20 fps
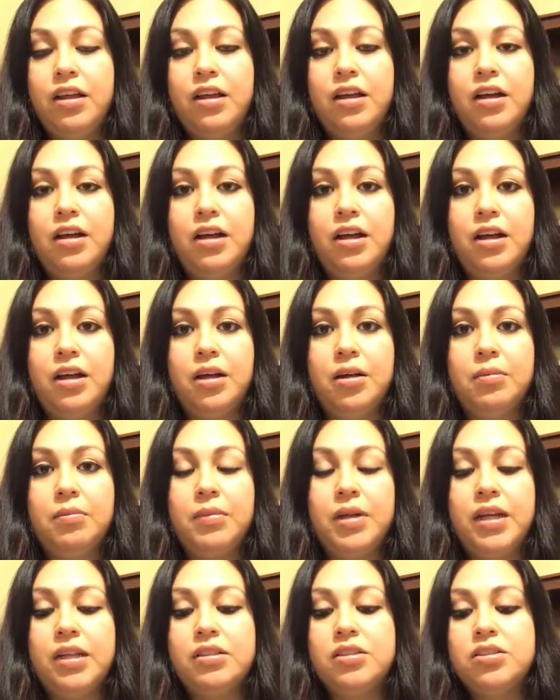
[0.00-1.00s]

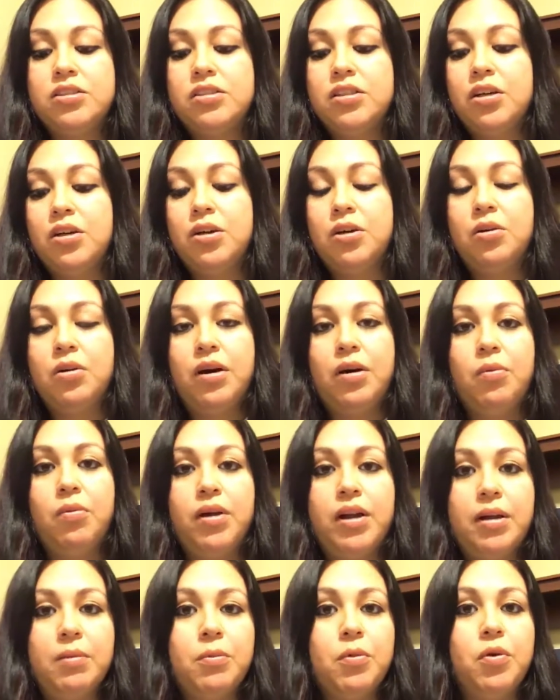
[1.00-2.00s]
And so
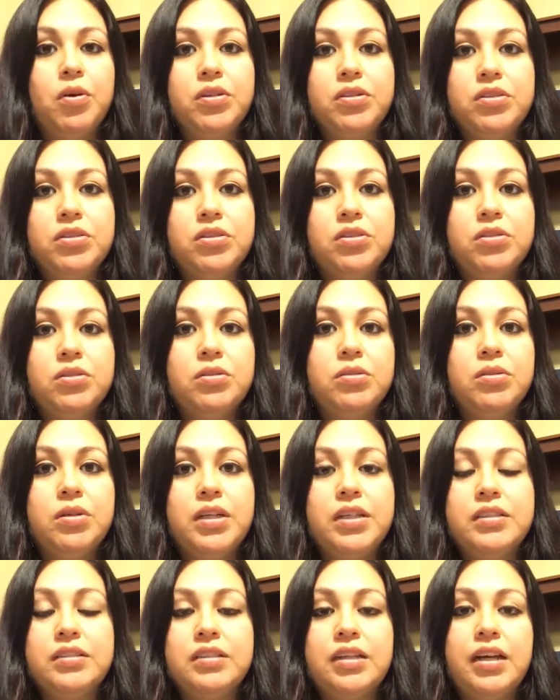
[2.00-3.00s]
what I'm going to do
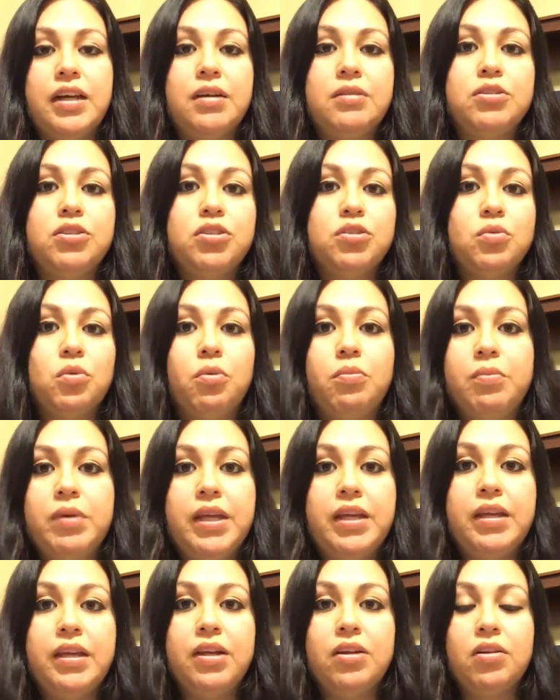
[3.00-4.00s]
is that I just won't
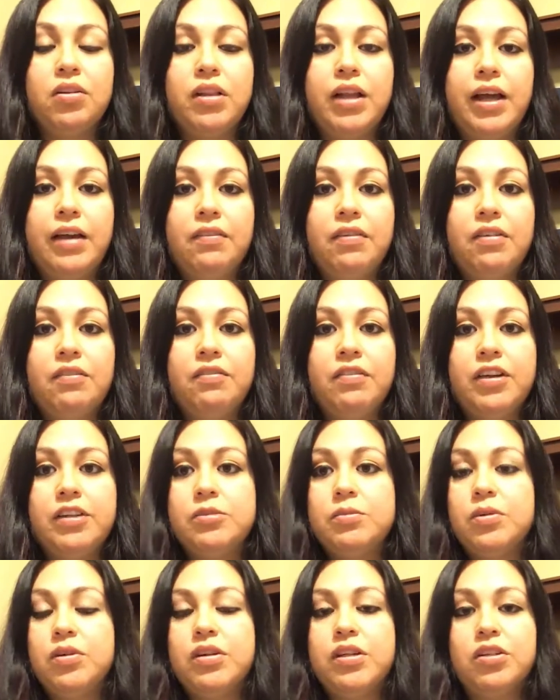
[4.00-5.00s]
be here live on
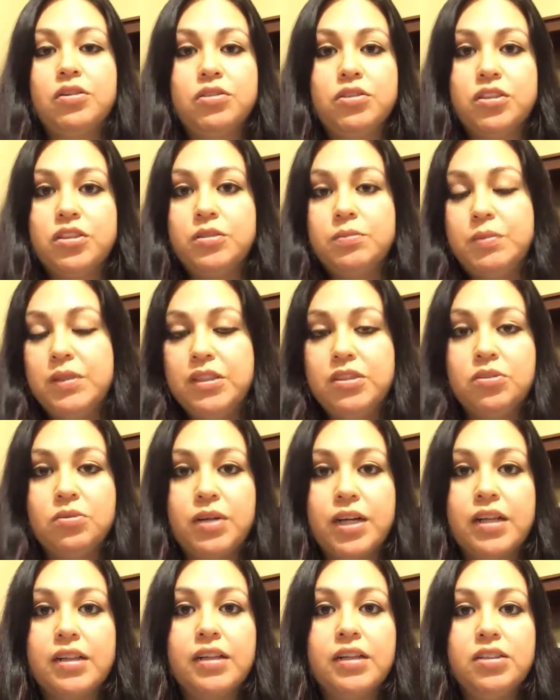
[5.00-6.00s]
Facebook. It'll just be
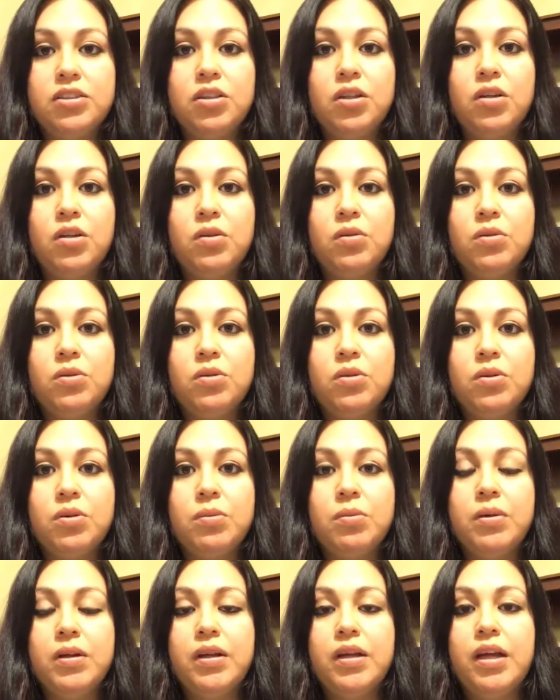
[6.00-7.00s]
directly to YouTube.